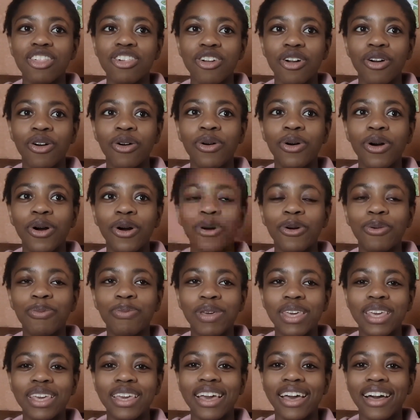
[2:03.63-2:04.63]

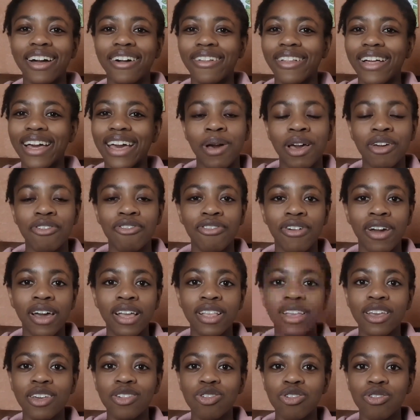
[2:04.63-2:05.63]
Hoopla. My
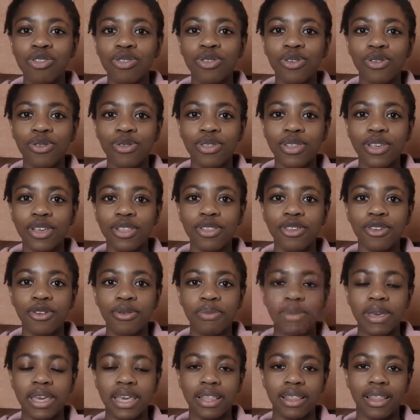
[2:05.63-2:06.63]
friend introduced it to
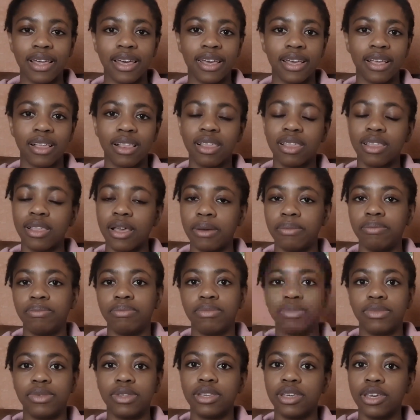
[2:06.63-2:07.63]
me like
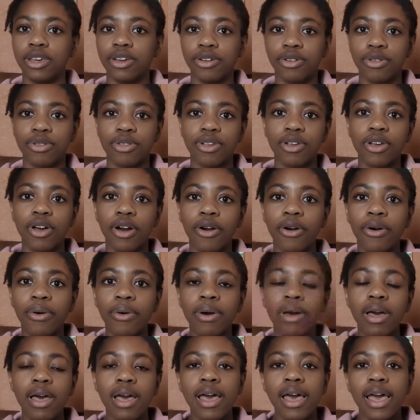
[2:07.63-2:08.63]
some years ago.
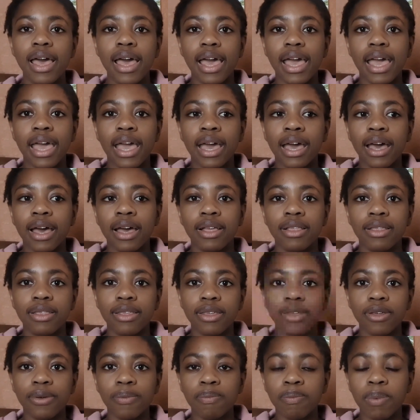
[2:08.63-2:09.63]
And
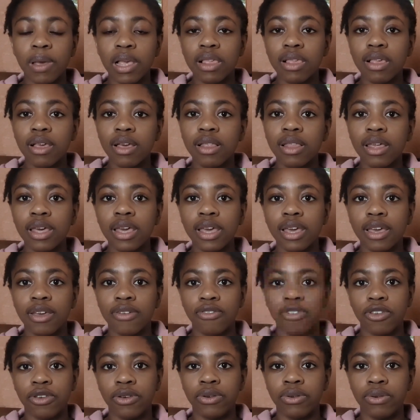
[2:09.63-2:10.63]
basically,
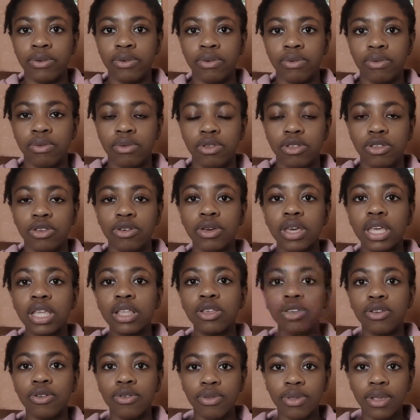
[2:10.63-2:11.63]
if you
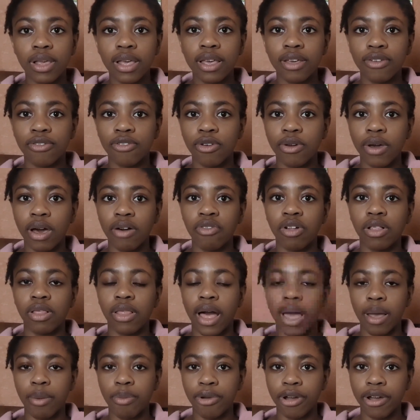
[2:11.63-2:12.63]
can use it if you have a
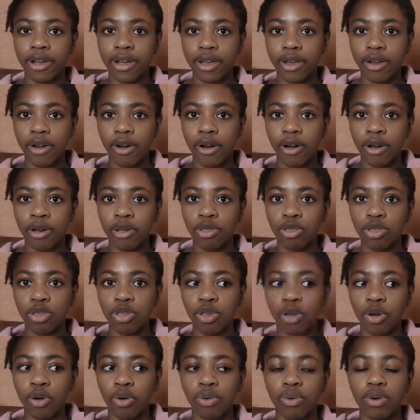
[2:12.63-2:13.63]
library card.
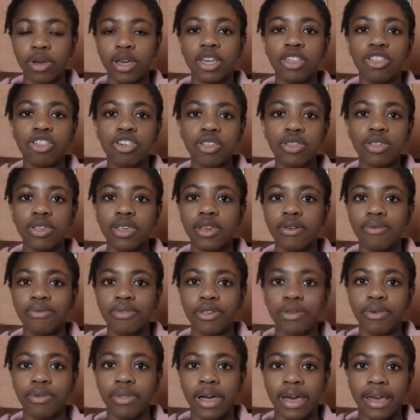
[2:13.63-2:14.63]
So it just gives
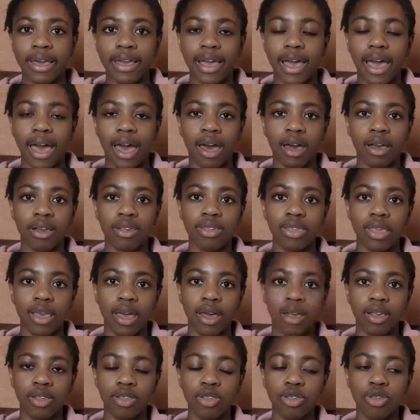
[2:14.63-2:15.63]
you like
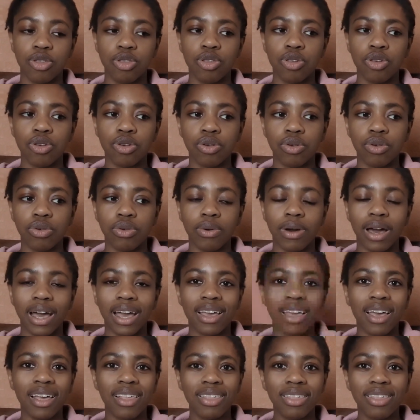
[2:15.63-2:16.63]
access to, I
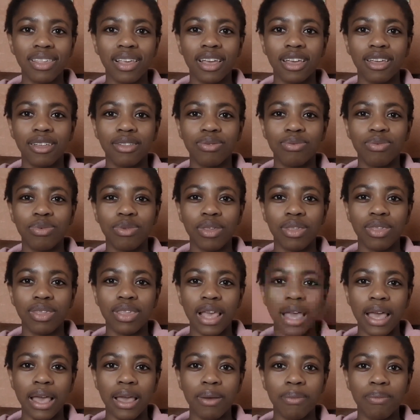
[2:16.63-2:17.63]
guess, like the
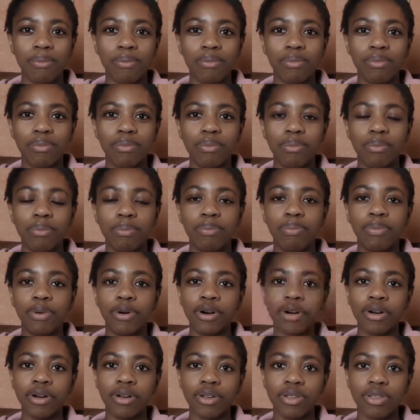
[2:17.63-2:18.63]
same
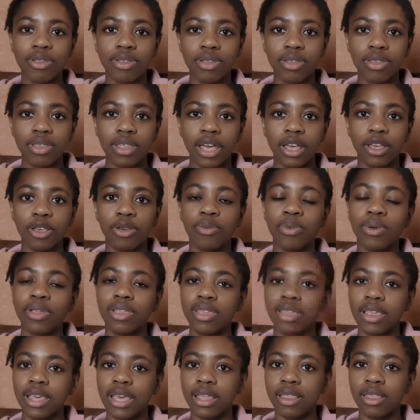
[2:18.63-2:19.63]
books that you would
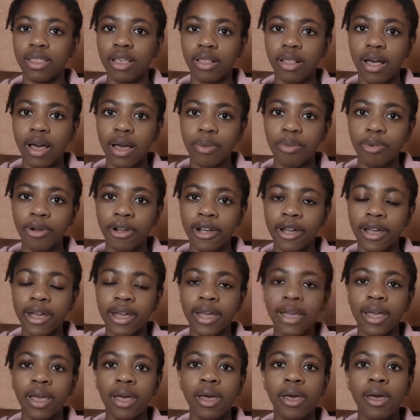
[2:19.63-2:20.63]
see in the
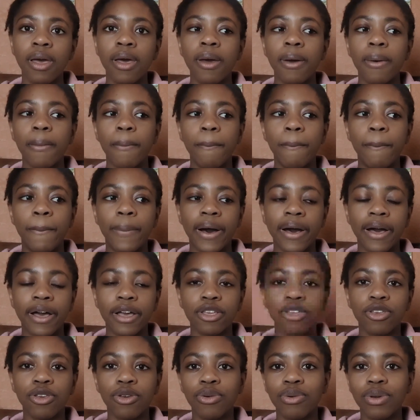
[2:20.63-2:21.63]
library.
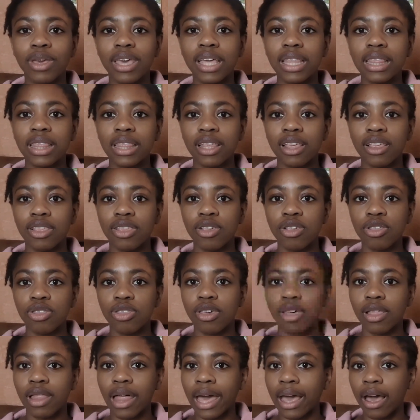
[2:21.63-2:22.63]
But you can listen
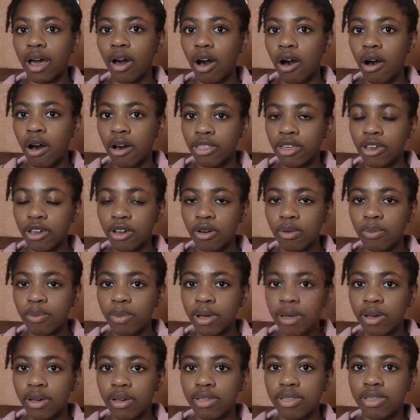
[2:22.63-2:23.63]
to like
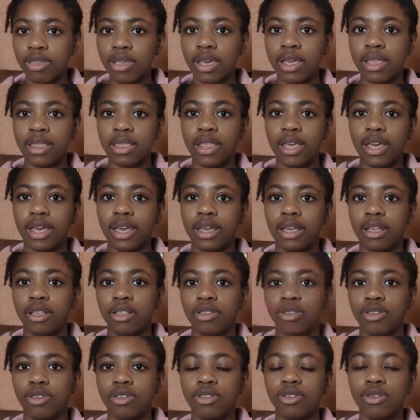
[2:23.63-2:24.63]
audiobooks and
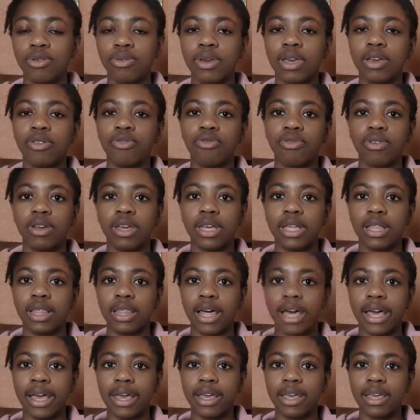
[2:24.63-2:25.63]
then you can read
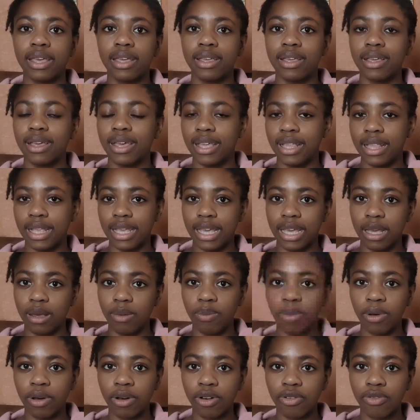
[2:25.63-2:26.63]
like an
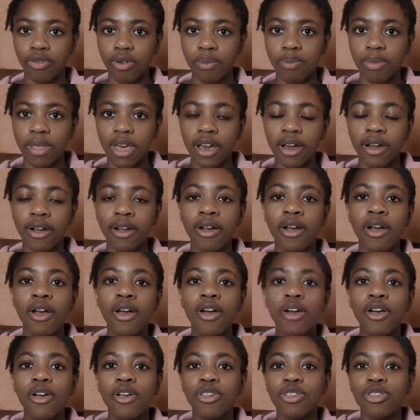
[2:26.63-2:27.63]
ebook from there.
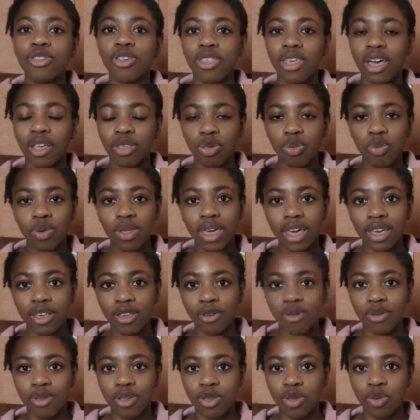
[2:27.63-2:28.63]
So that's what I
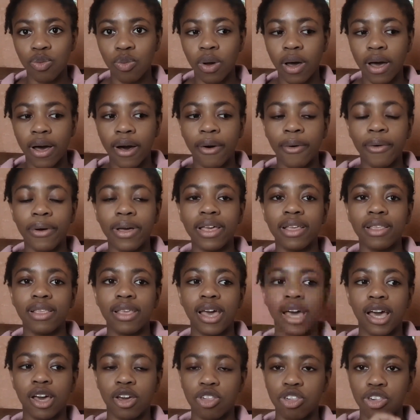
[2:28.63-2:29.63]
use as well. And
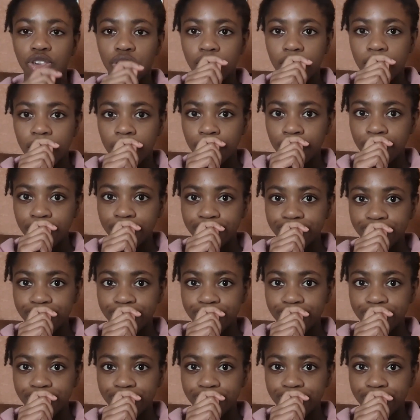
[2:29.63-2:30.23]
actually,